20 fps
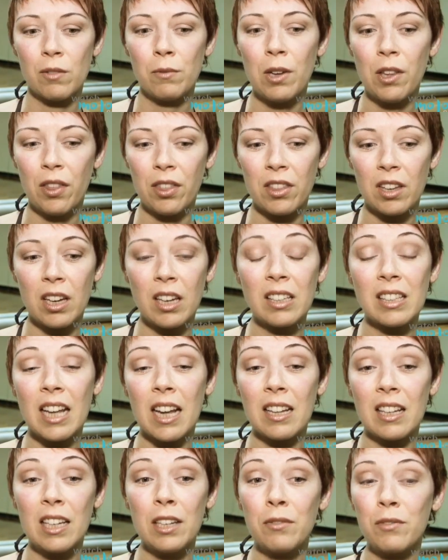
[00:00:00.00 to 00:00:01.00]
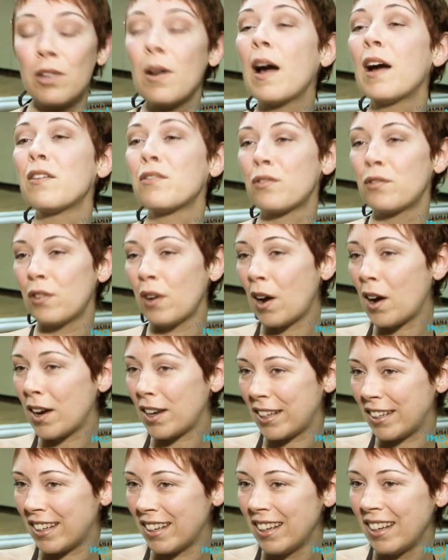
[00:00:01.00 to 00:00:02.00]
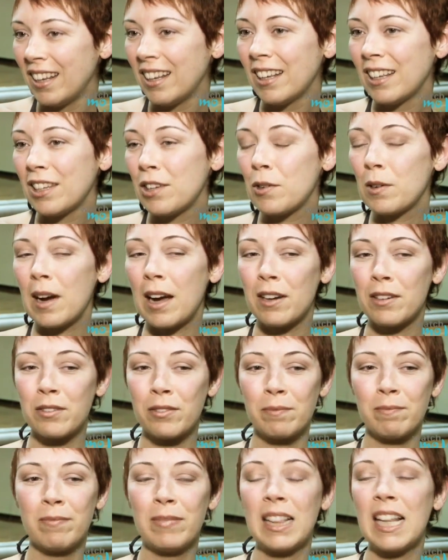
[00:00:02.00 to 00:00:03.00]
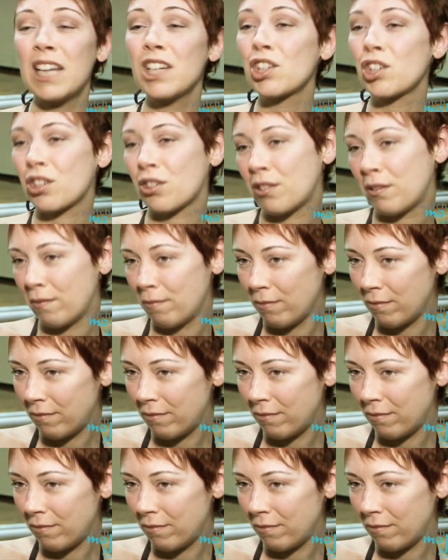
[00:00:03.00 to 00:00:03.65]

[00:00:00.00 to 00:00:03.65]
We think that if you have fun, you have pleasure